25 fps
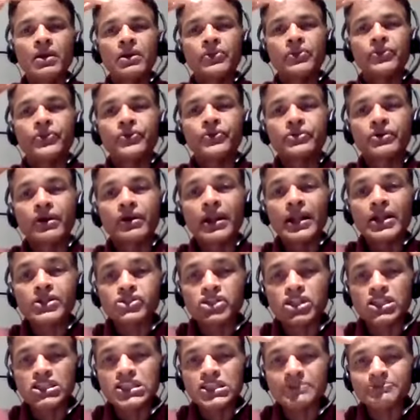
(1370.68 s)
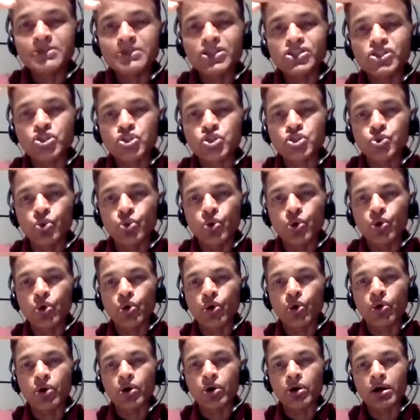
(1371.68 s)
The relationships are so
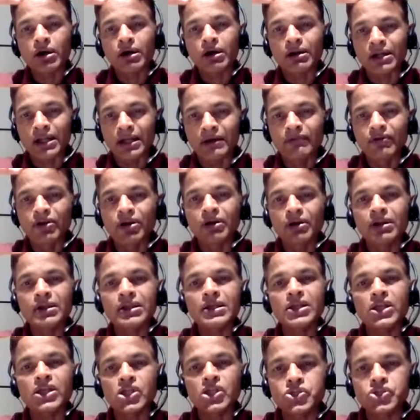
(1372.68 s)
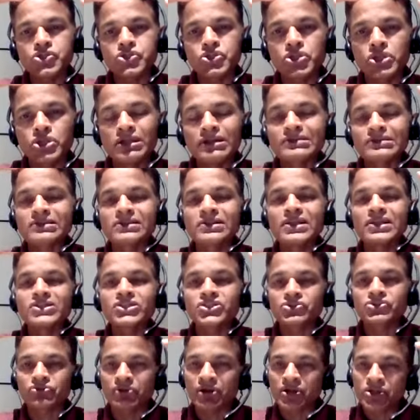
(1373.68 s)
cleverly, ingeniously
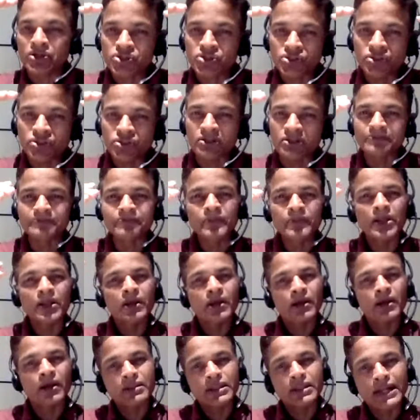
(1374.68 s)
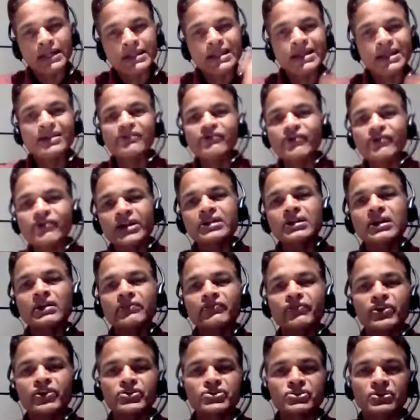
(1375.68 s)
structured that they evade the
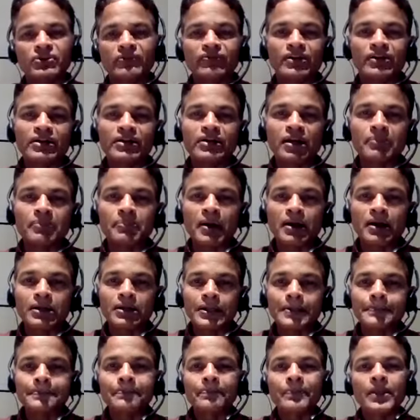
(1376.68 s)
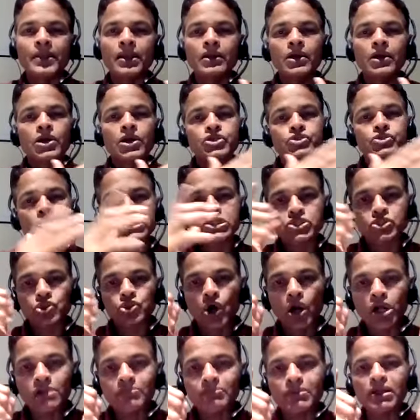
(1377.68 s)
definition of related party. So it's
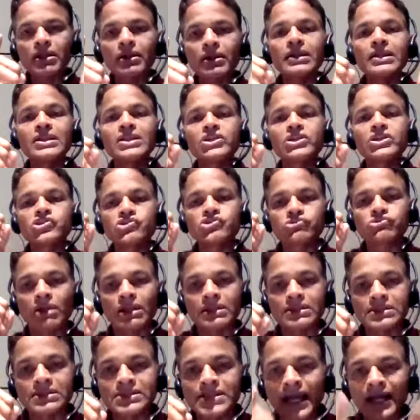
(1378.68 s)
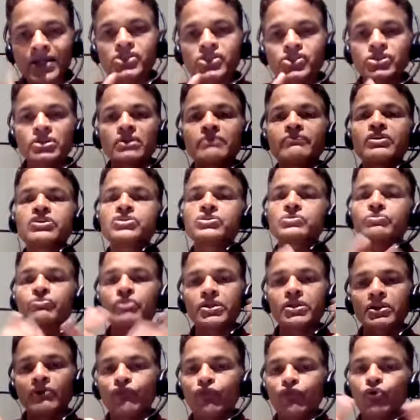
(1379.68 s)
not merely the transaction
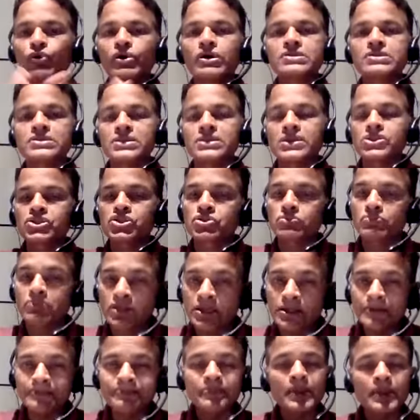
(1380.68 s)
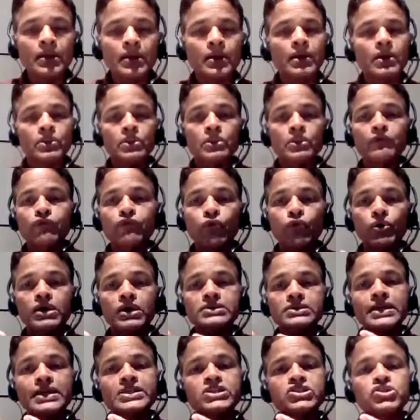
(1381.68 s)
where the focus needs to be. The
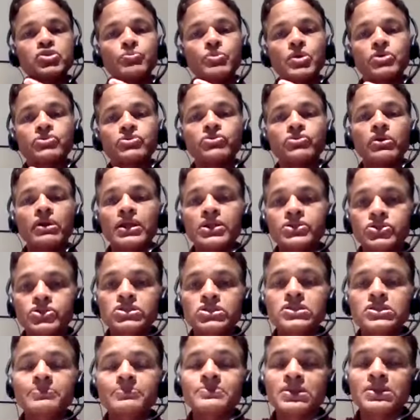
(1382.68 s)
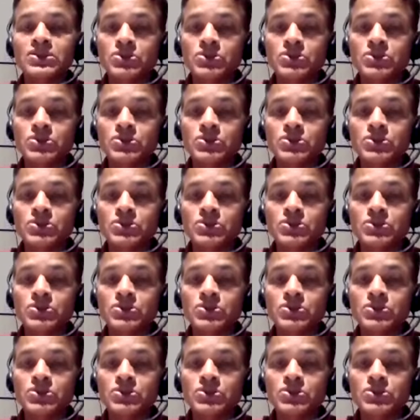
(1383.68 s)
focus has to be on relationships